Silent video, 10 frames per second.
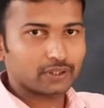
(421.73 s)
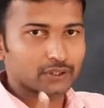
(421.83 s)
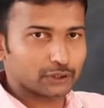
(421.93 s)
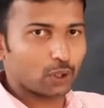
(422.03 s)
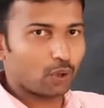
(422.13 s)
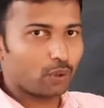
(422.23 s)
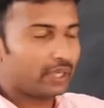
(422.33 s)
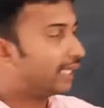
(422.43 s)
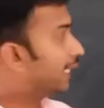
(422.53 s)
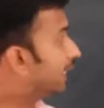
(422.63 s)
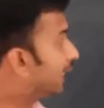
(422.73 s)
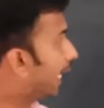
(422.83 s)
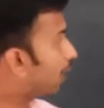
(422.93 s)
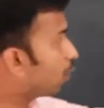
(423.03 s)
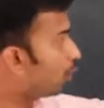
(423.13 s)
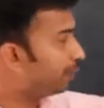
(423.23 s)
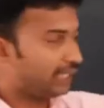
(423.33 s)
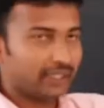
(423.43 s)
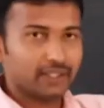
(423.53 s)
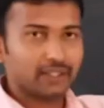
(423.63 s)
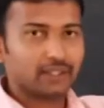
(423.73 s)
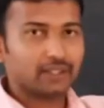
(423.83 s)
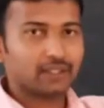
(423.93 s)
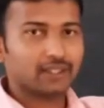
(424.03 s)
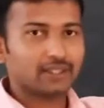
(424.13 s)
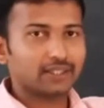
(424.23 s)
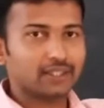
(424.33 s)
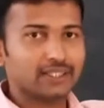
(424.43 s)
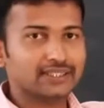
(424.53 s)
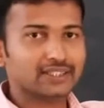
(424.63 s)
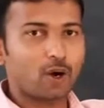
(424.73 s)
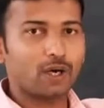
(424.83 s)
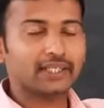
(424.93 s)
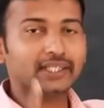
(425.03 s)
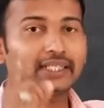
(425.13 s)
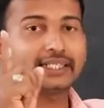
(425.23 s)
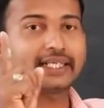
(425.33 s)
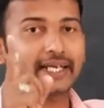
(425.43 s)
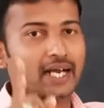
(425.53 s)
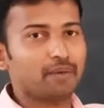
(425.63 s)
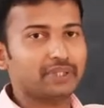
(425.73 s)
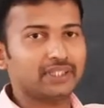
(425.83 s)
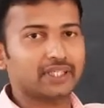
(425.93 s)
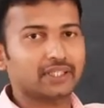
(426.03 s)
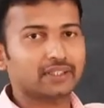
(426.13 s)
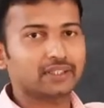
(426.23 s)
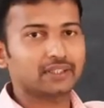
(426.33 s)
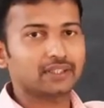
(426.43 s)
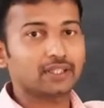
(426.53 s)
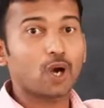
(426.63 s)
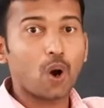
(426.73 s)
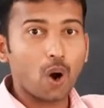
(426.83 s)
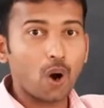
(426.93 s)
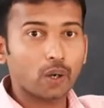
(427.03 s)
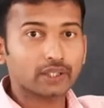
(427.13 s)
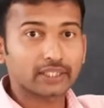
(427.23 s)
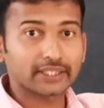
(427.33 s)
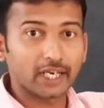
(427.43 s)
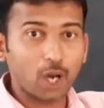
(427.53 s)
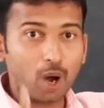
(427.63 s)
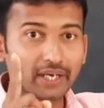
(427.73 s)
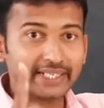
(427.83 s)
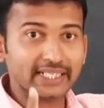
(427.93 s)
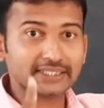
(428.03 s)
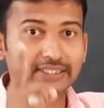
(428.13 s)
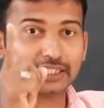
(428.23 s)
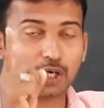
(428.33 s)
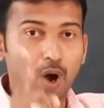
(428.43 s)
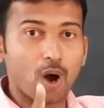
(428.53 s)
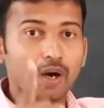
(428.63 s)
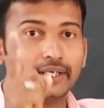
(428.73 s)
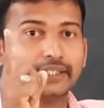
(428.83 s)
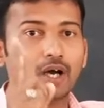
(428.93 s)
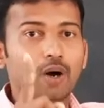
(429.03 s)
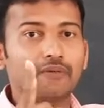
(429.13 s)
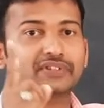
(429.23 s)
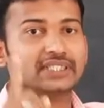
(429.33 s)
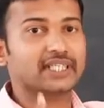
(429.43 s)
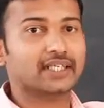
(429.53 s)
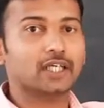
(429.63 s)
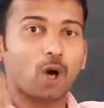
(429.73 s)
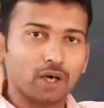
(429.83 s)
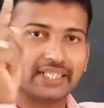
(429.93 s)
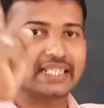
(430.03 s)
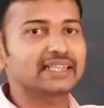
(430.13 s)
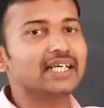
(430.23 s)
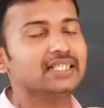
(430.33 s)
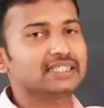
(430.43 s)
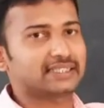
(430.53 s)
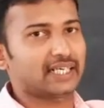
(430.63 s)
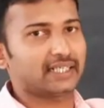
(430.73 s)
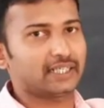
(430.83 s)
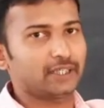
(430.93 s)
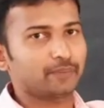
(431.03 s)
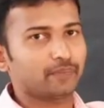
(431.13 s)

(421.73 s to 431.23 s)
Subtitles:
So, AOB is called diameter or the longest chord of the circle or in the circle.